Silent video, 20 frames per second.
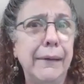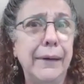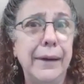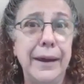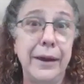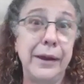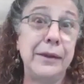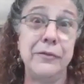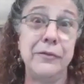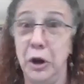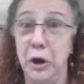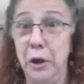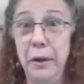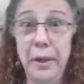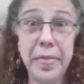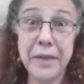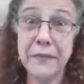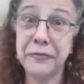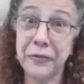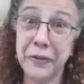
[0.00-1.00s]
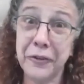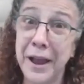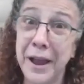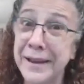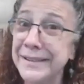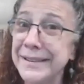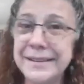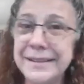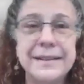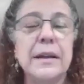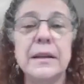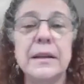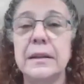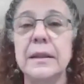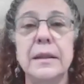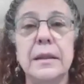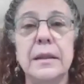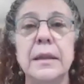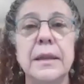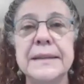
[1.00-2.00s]
even on the front,
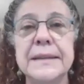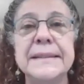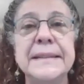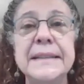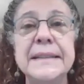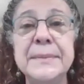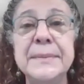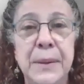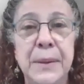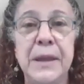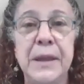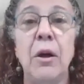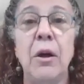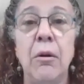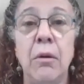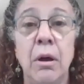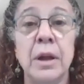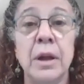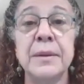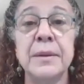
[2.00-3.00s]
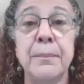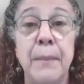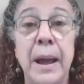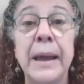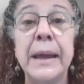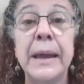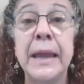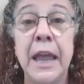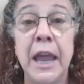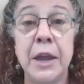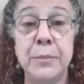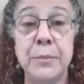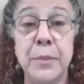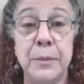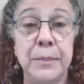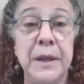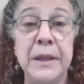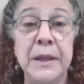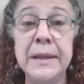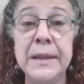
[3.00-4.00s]
this is beyond my
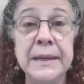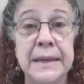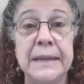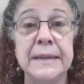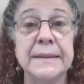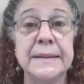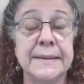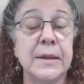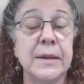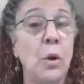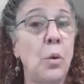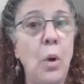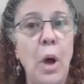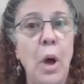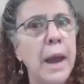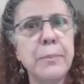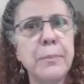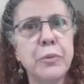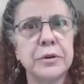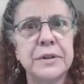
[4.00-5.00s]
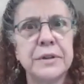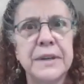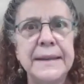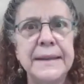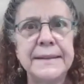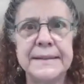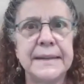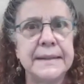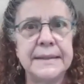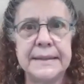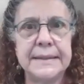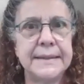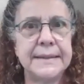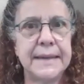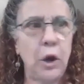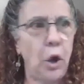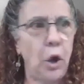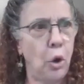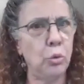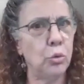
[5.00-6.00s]
capabilities. So I protested and
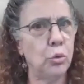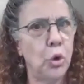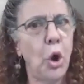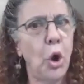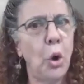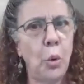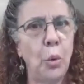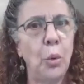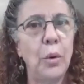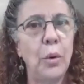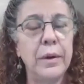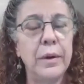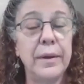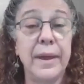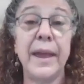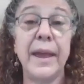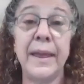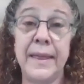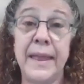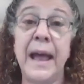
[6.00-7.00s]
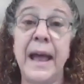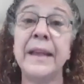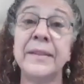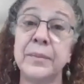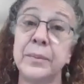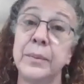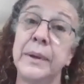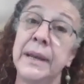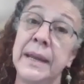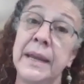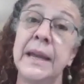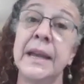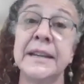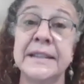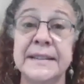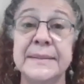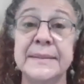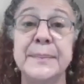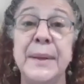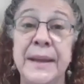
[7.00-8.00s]
said, oh no. And that's when he
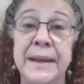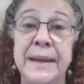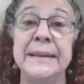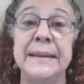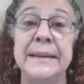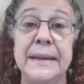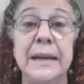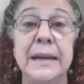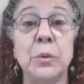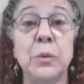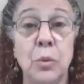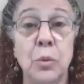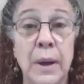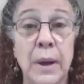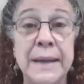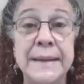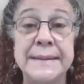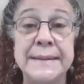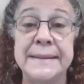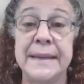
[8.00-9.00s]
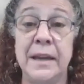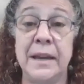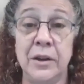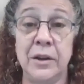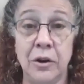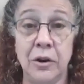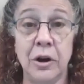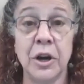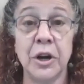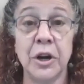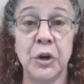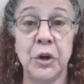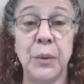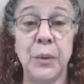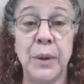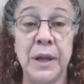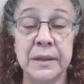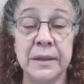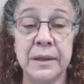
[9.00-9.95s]
explained it was an art quilt.